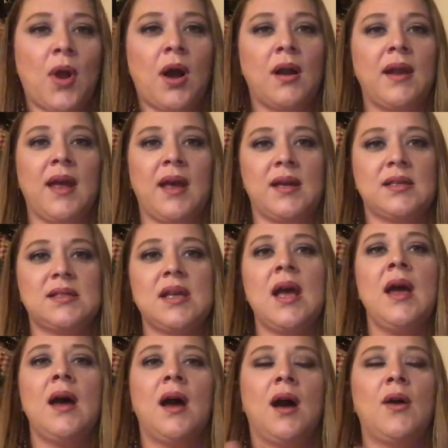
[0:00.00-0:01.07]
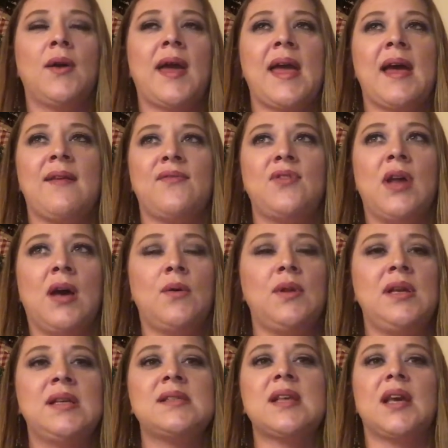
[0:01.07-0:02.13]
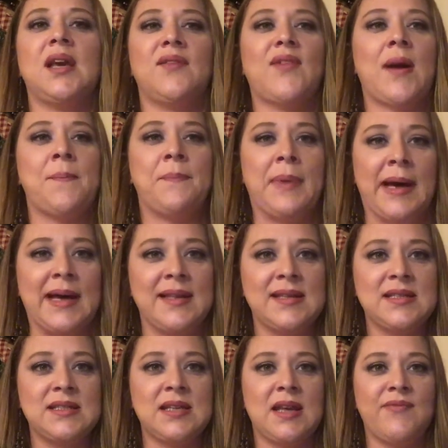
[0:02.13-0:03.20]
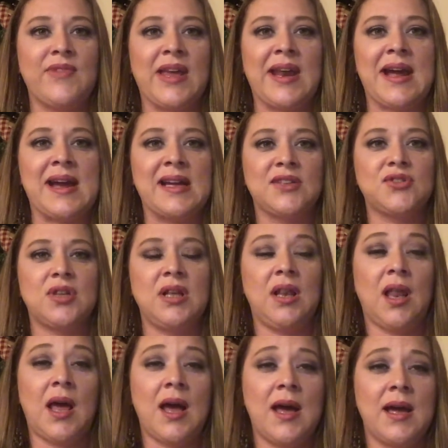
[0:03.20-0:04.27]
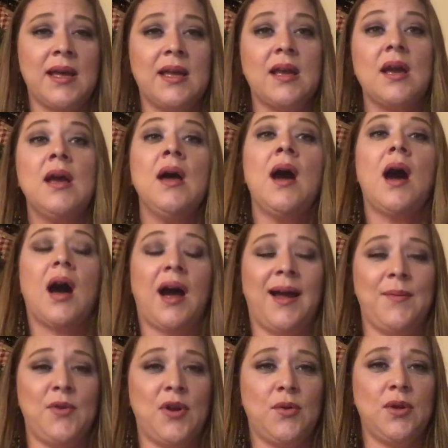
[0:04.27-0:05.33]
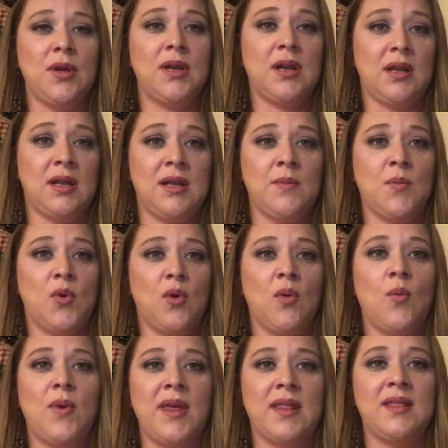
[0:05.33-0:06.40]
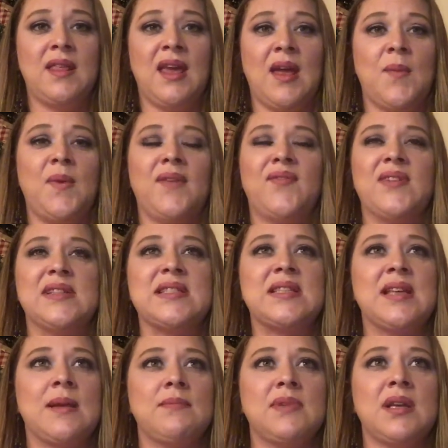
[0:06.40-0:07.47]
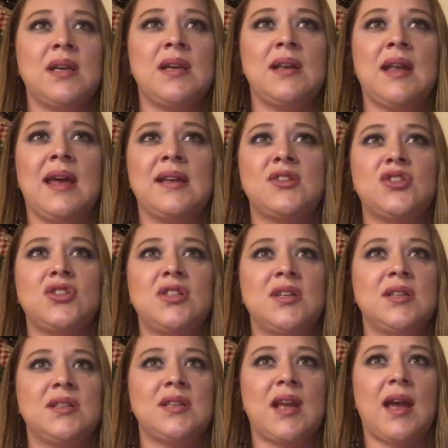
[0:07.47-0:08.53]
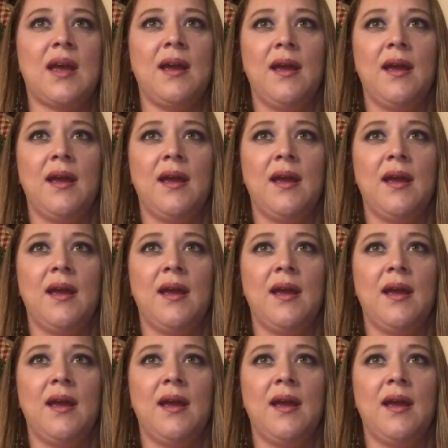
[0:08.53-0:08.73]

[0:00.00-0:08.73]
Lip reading: products. Okay, I've noticed if I buy the stuff that I actually like, I'm going to clean more with them. If it's something that's just